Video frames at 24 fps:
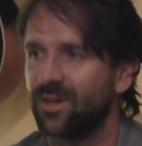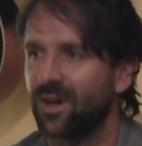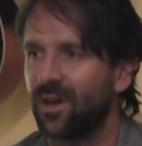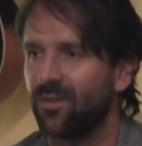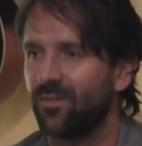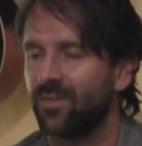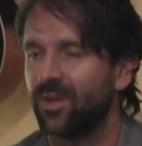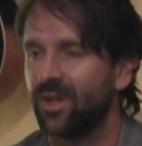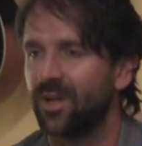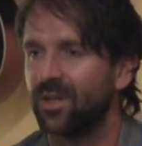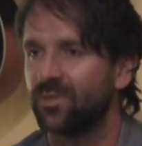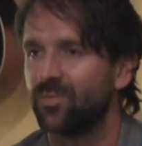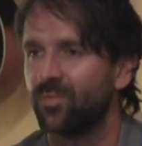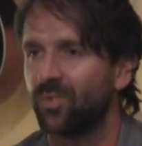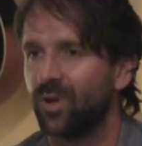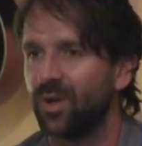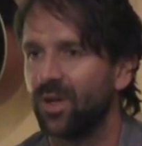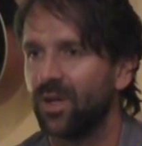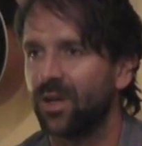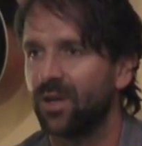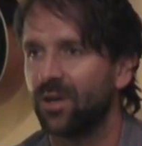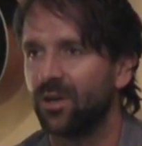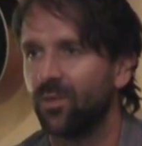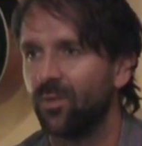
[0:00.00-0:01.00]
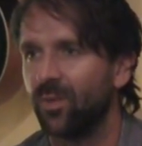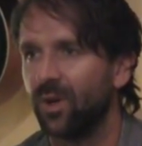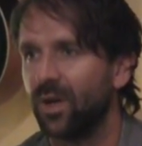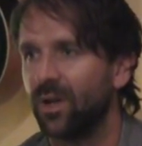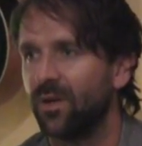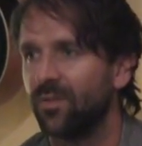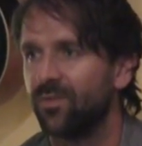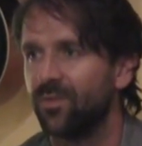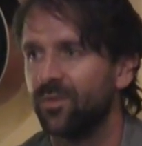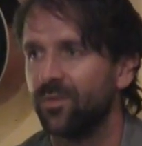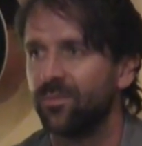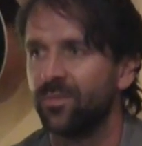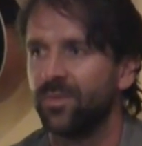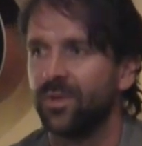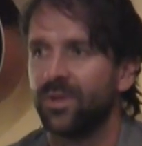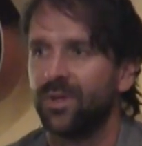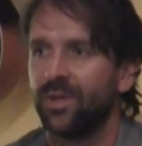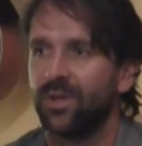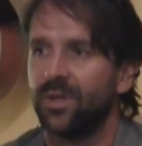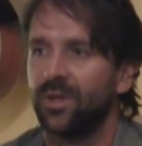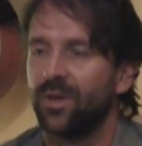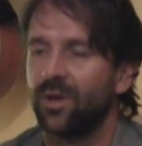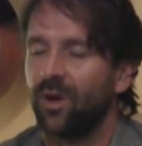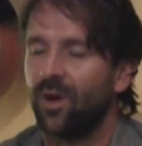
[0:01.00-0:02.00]
kind of a nice break in a way from
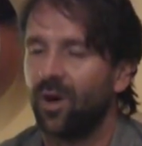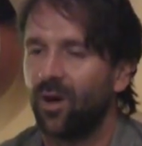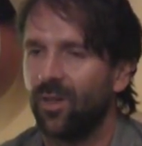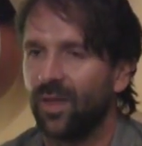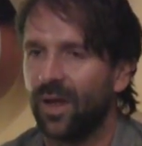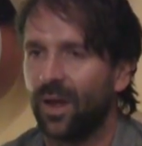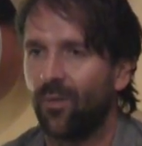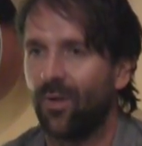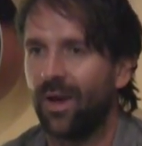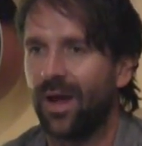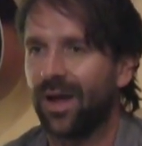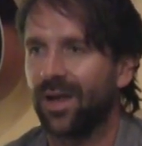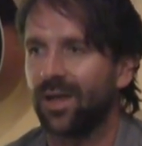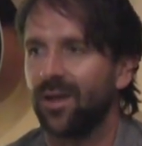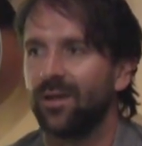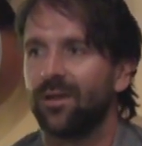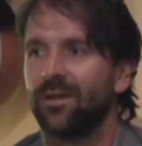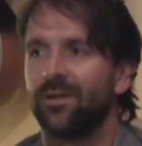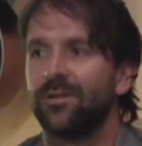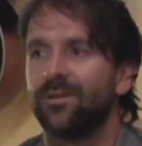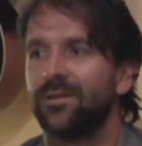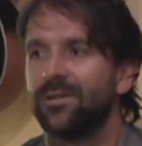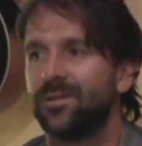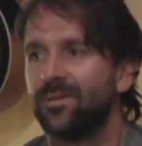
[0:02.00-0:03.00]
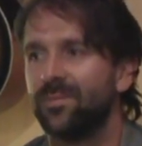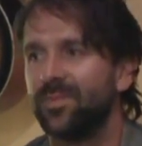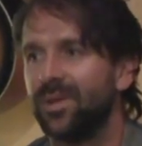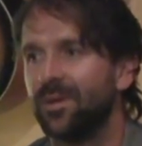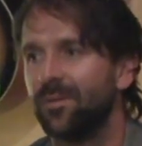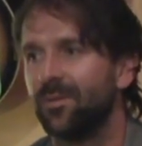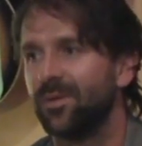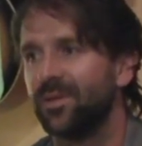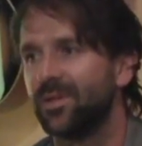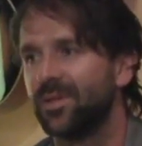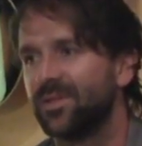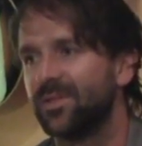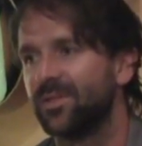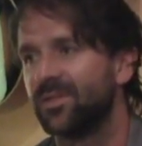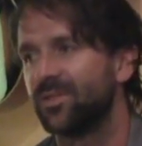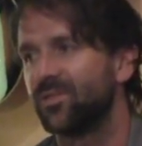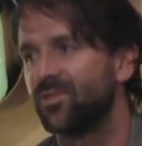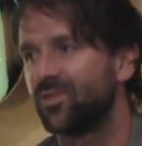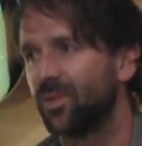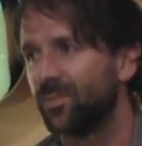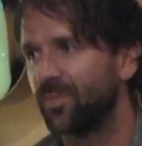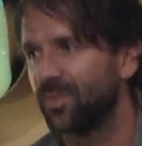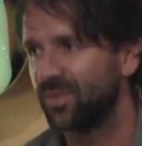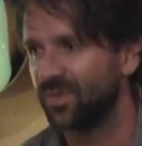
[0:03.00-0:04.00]
all that racket, to be able to just
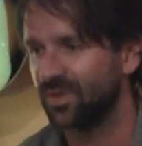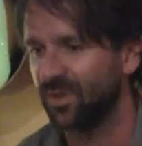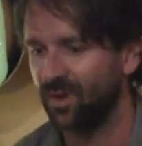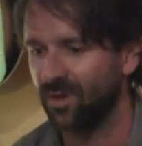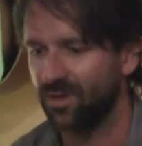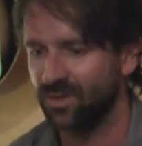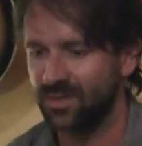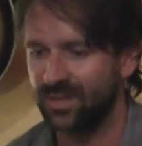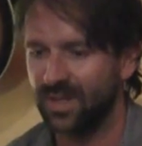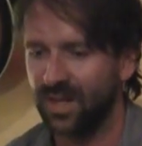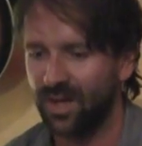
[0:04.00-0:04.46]
strip the songs